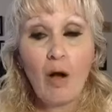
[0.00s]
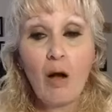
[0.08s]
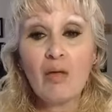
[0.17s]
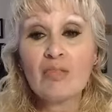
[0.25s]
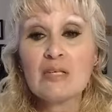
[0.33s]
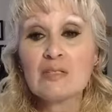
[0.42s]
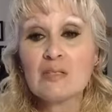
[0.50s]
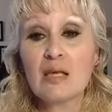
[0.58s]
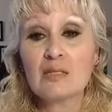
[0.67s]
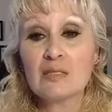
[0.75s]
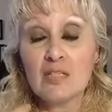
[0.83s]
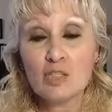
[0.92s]
all these
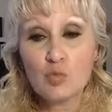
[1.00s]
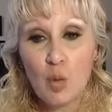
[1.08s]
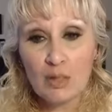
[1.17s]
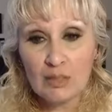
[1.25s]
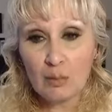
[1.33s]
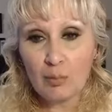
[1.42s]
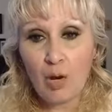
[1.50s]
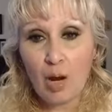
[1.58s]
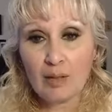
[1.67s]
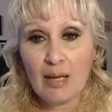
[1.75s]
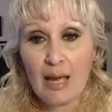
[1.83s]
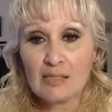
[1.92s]
things in this one little
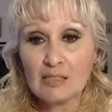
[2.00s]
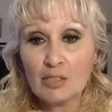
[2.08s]
broadcast.